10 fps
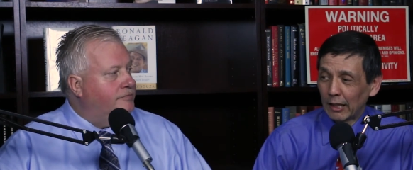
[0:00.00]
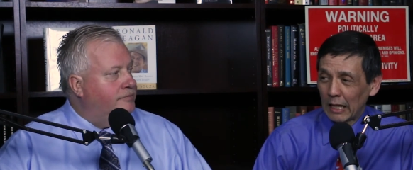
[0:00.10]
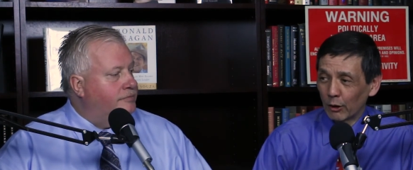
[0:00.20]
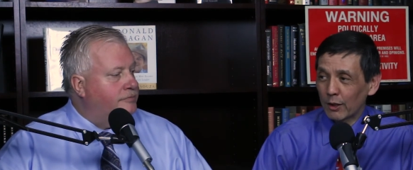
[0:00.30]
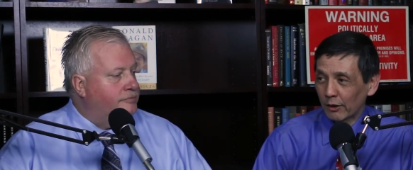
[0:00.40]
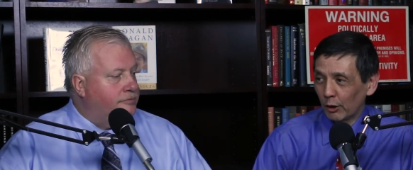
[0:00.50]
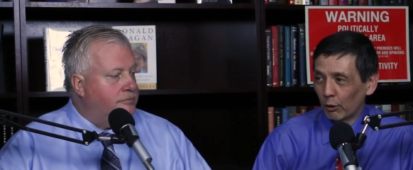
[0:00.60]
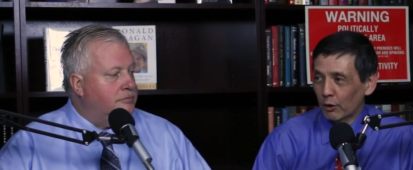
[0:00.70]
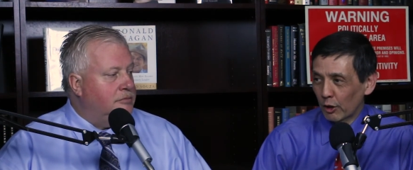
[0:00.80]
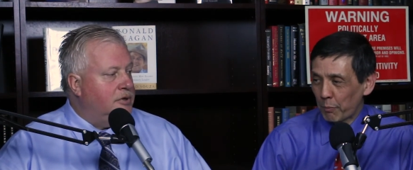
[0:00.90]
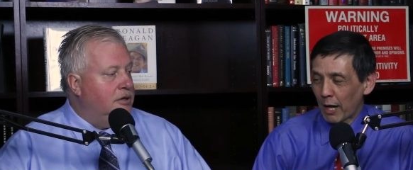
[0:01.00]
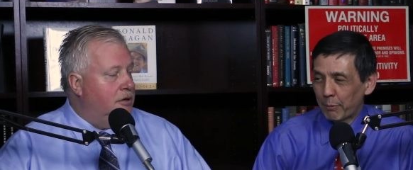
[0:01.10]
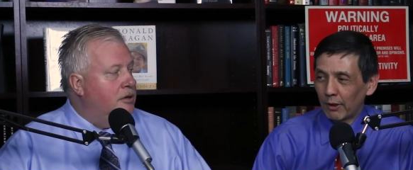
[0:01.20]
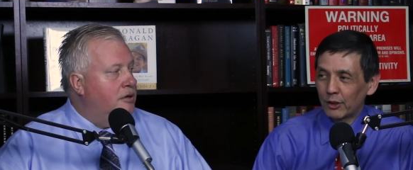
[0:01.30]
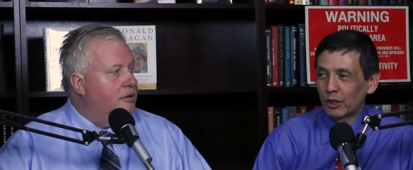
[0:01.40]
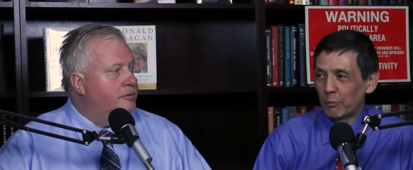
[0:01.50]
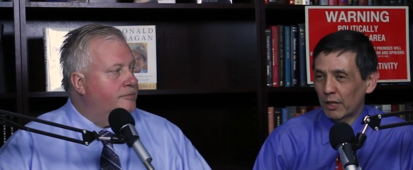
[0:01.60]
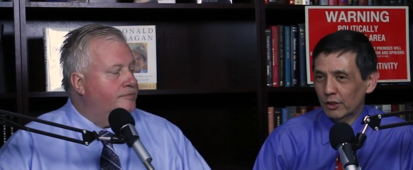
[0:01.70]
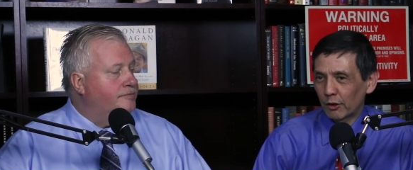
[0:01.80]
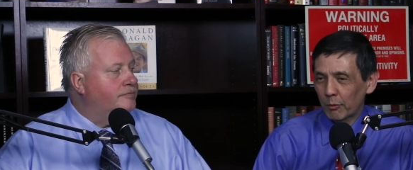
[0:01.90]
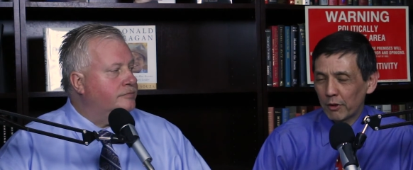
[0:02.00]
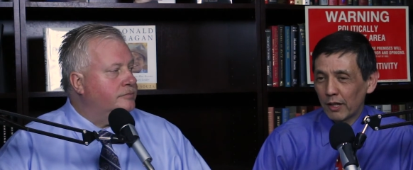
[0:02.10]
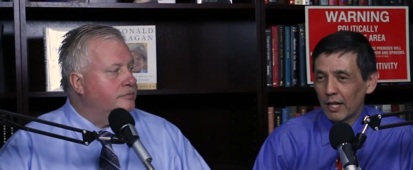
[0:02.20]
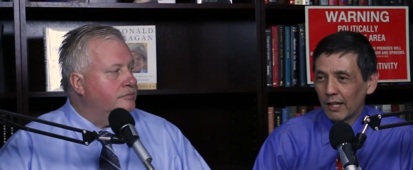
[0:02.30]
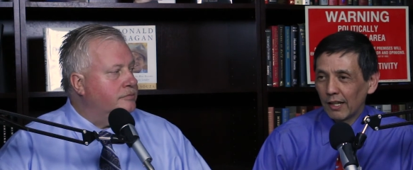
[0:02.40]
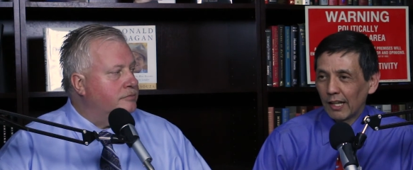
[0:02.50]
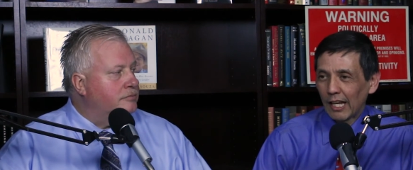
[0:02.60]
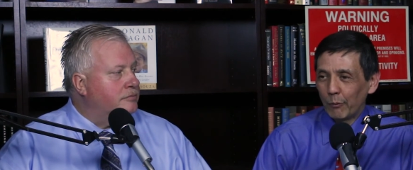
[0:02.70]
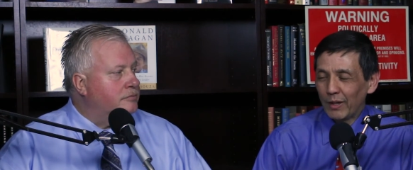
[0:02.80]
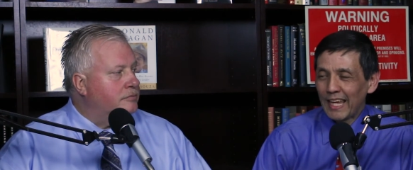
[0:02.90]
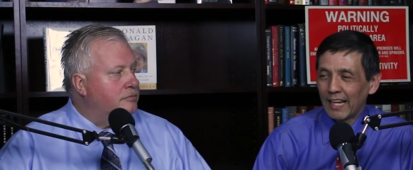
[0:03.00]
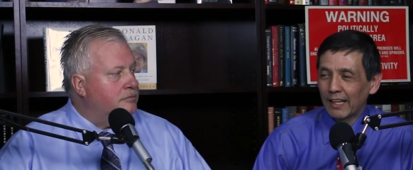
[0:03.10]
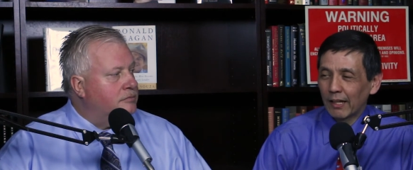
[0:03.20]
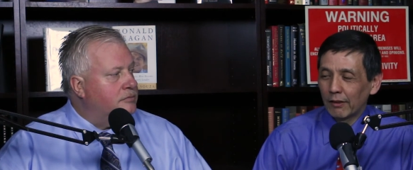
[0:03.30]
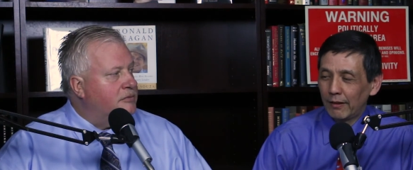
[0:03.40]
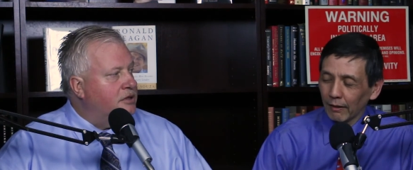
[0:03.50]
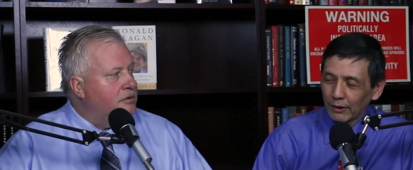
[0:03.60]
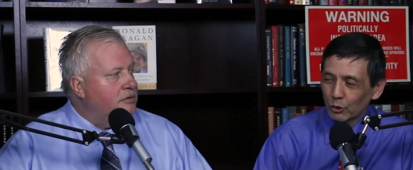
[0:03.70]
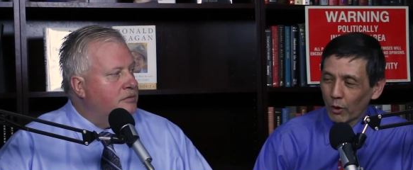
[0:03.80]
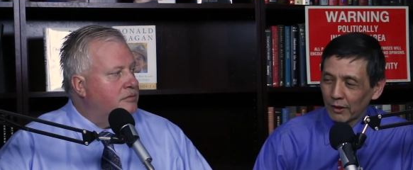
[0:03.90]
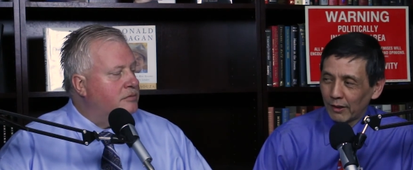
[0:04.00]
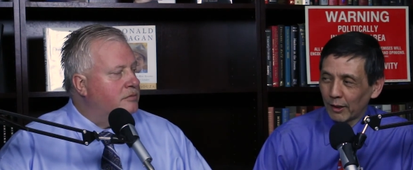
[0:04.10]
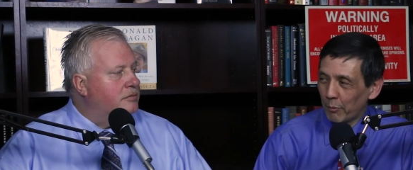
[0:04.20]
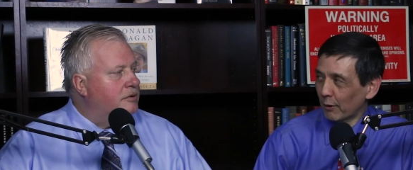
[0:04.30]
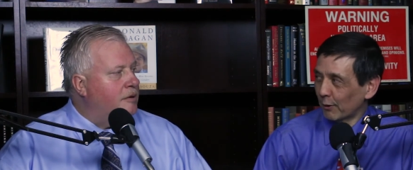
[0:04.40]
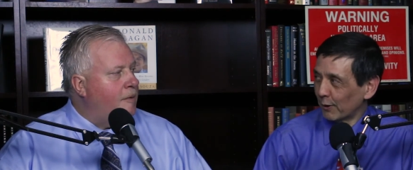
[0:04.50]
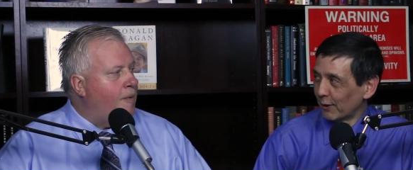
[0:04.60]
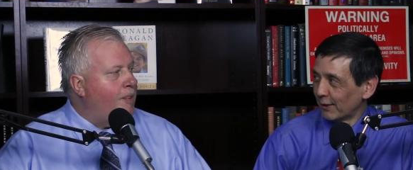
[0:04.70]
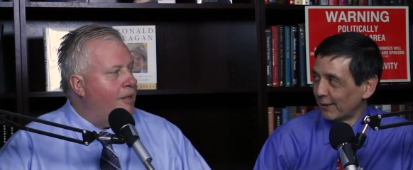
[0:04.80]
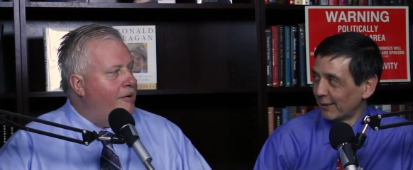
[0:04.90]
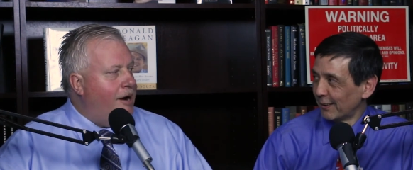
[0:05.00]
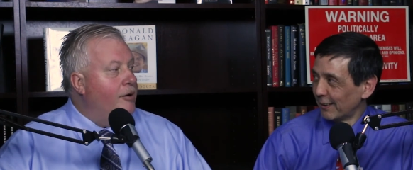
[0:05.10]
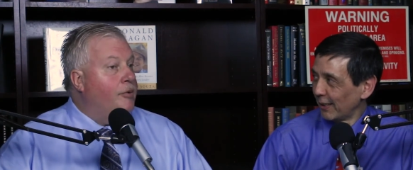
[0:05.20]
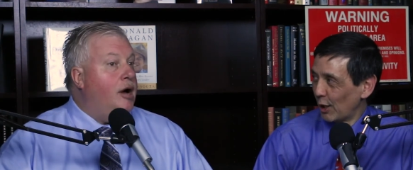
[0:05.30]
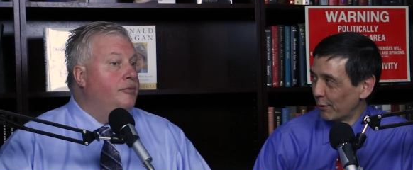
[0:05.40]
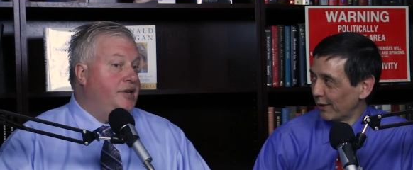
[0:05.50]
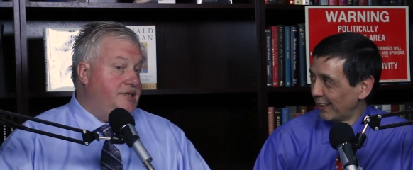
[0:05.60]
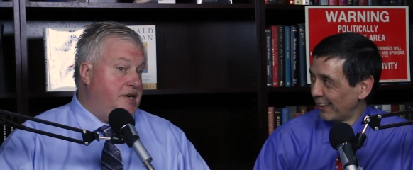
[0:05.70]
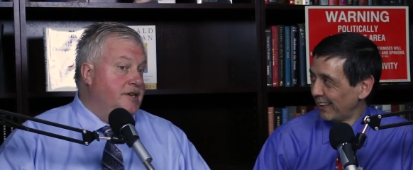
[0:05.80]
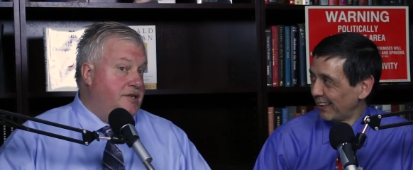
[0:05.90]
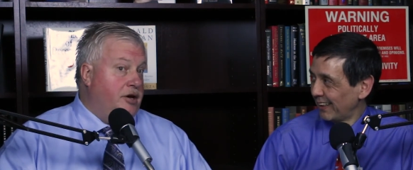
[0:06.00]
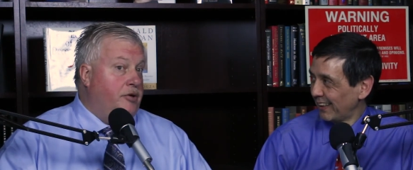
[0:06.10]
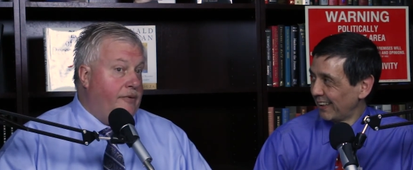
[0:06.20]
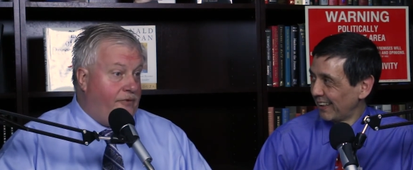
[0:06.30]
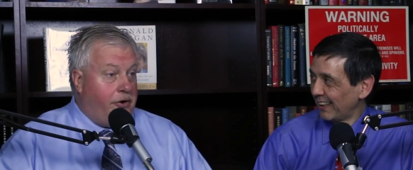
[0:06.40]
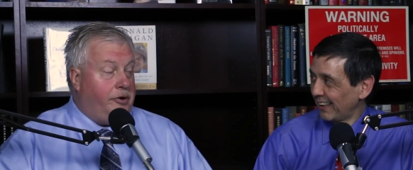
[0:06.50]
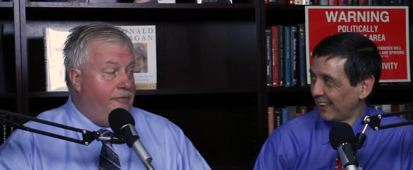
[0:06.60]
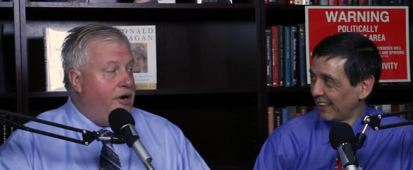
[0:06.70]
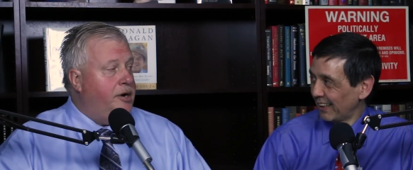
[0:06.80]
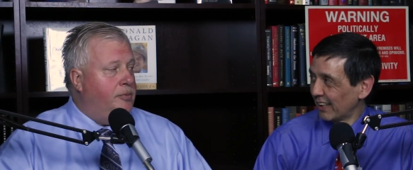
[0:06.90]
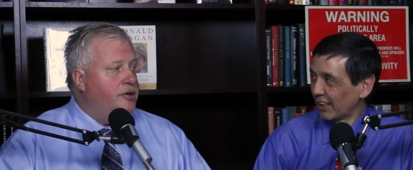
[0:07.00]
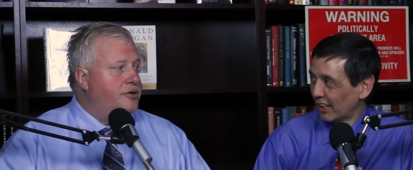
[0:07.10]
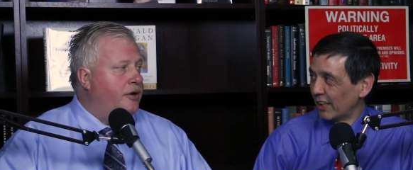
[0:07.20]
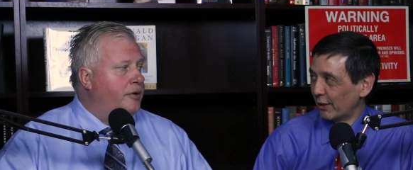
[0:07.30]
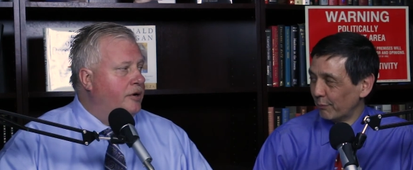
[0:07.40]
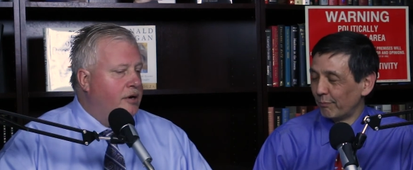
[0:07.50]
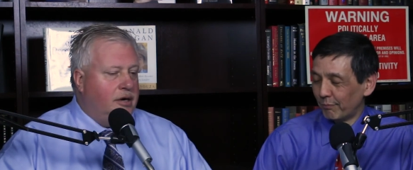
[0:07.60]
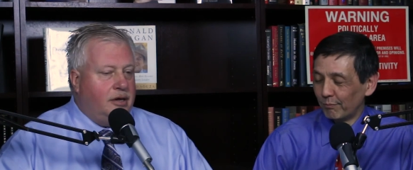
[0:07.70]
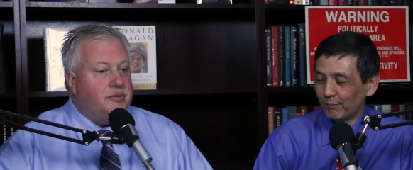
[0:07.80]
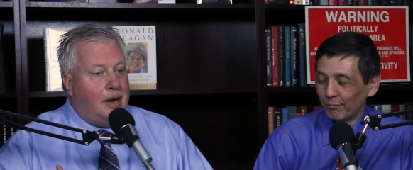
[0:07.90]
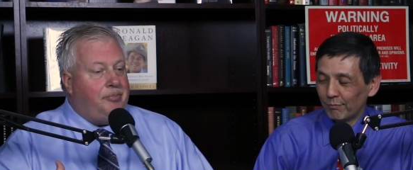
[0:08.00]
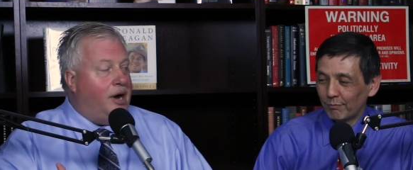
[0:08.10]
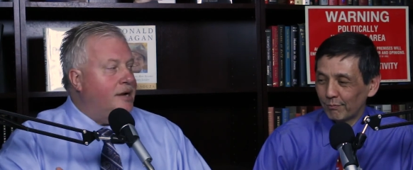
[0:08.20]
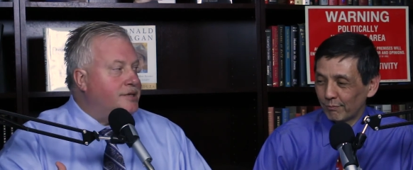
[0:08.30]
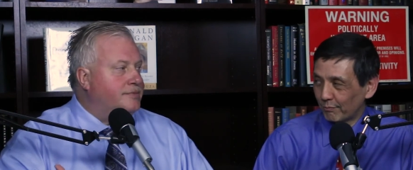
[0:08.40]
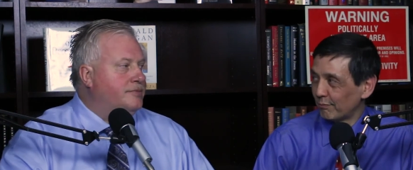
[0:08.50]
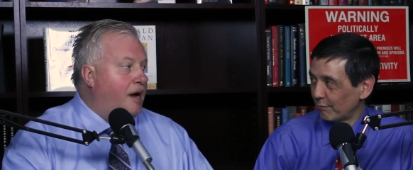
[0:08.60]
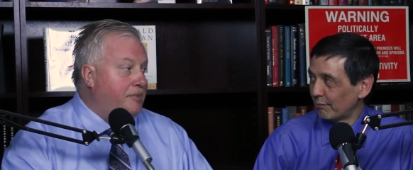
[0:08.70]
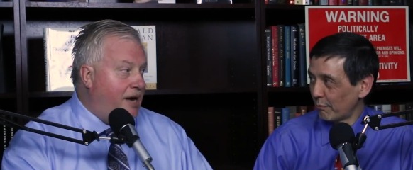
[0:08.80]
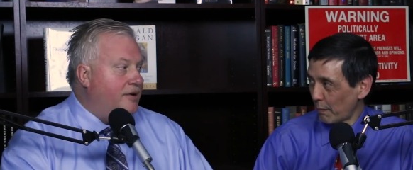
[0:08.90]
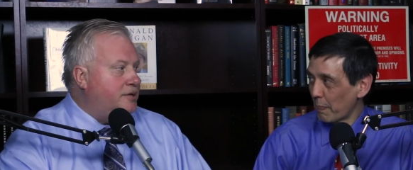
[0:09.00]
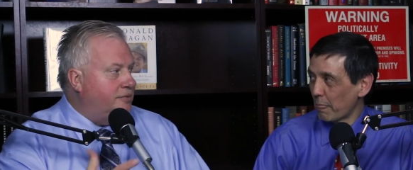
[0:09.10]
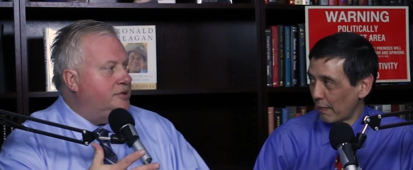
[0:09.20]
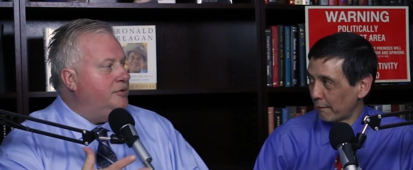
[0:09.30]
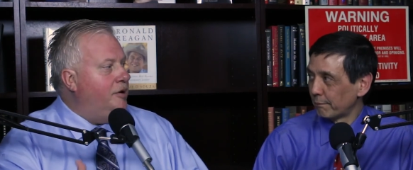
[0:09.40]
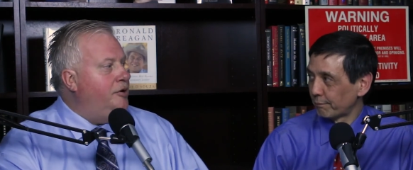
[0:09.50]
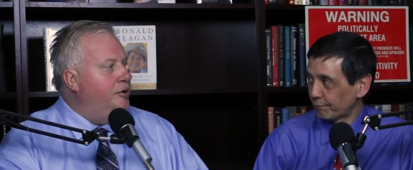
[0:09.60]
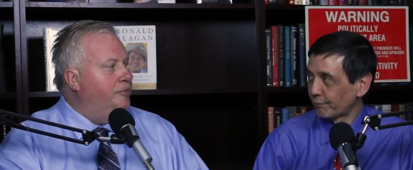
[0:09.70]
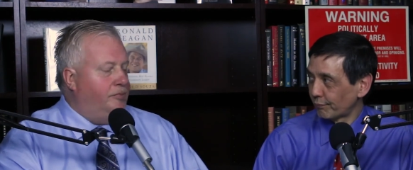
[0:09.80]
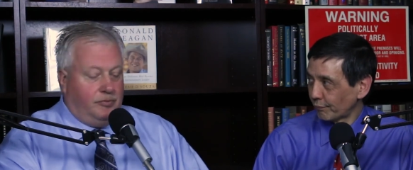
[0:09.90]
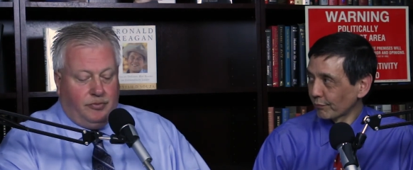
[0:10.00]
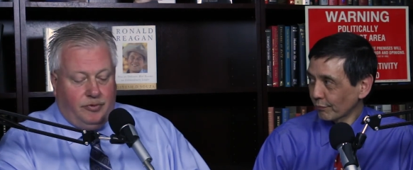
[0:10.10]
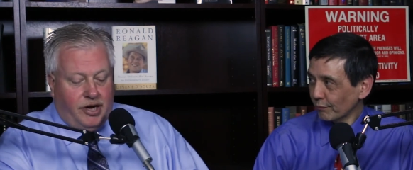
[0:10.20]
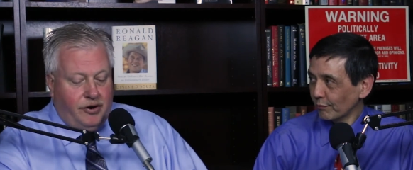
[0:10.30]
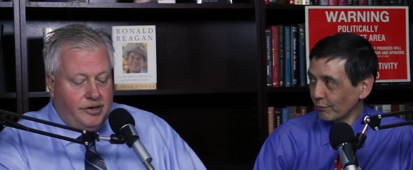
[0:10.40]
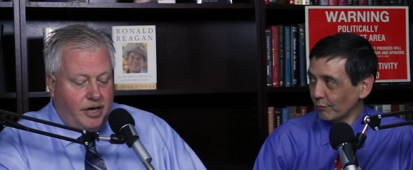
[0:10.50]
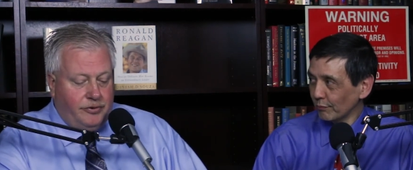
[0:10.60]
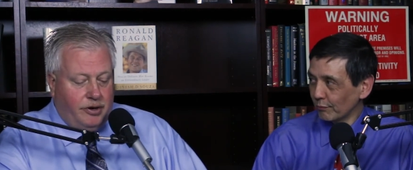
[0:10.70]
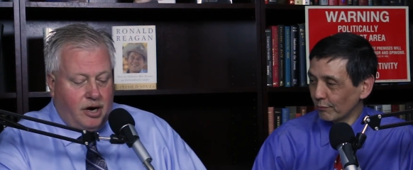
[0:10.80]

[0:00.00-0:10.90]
Speaker 1: and look at the population mix in the community, and we can't get diddly squat done in Maryland. Right.
Speaker 2: Well, D.C. is the only federally funded one. Yeah. Now, my boss, Tom Davis, was the one who carried that through